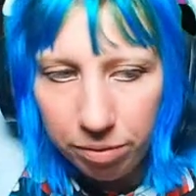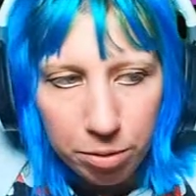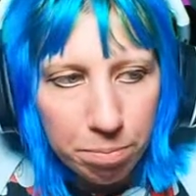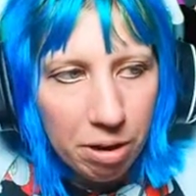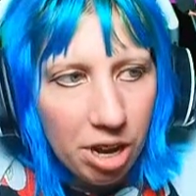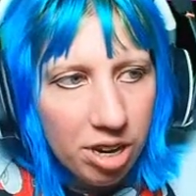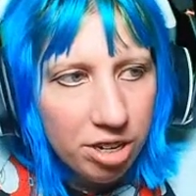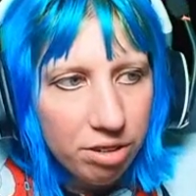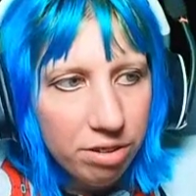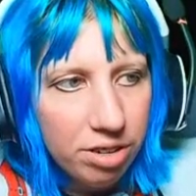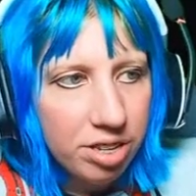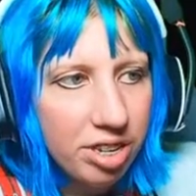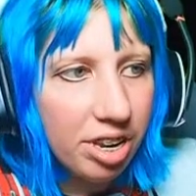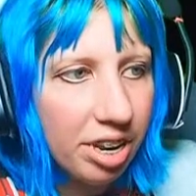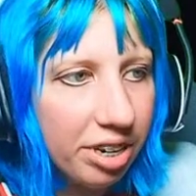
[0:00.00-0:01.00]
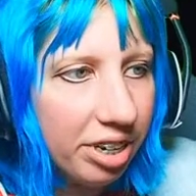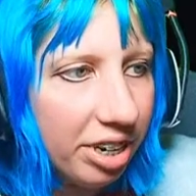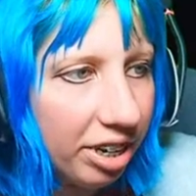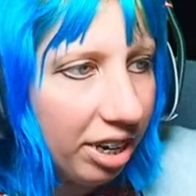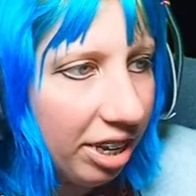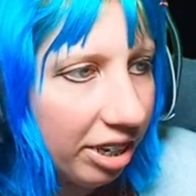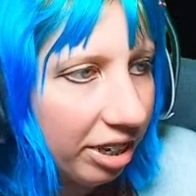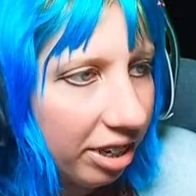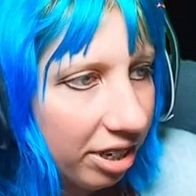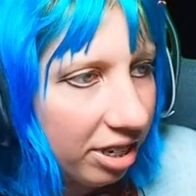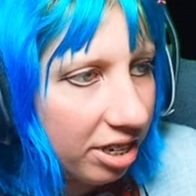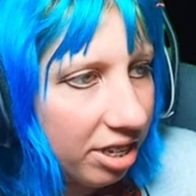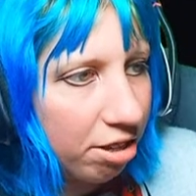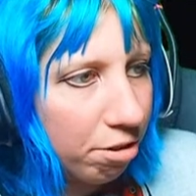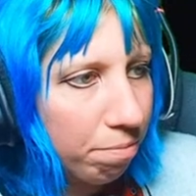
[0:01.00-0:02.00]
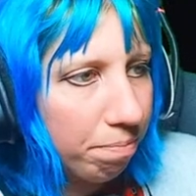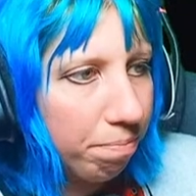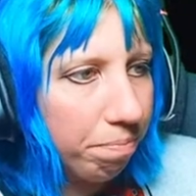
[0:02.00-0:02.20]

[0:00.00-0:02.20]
But I don't see any links